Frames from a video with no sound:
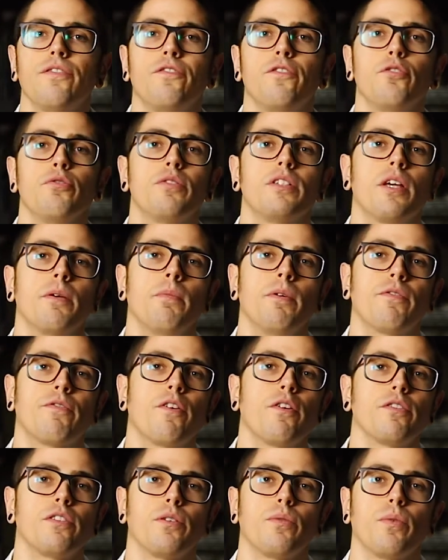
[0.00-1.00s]
of foods can be
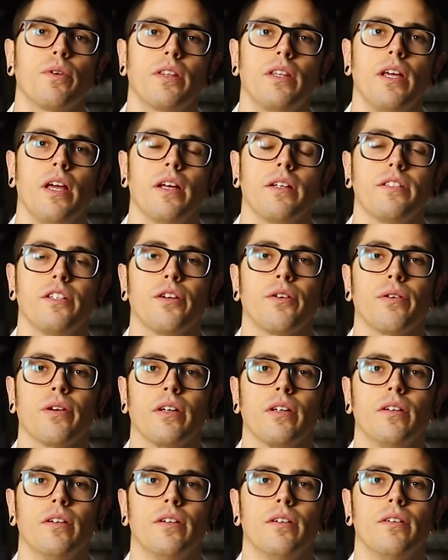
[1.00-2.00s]
frozen with the
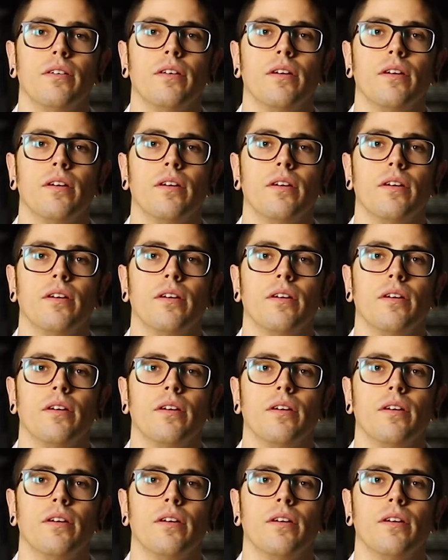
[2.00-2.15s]
Anti-Griddle?